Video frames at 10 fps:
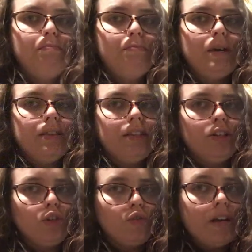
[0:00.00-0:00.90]
But the
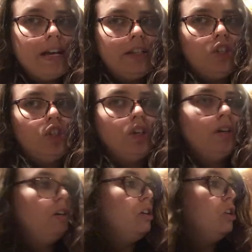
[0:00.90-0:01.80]
Grinch,
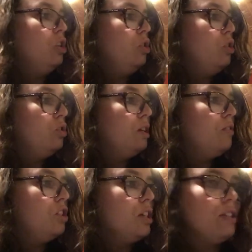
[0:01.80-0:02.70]
who
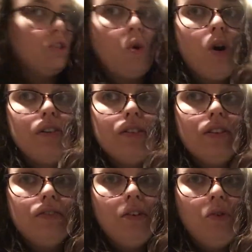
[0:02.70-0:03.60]
lived just north
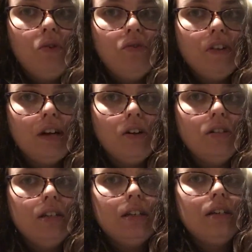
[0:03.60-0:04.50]
of Whoville,
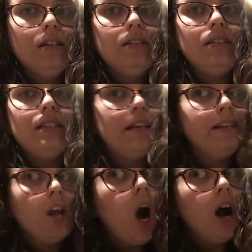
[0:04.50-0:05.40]
did
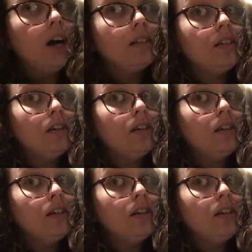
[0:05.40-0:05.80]
not.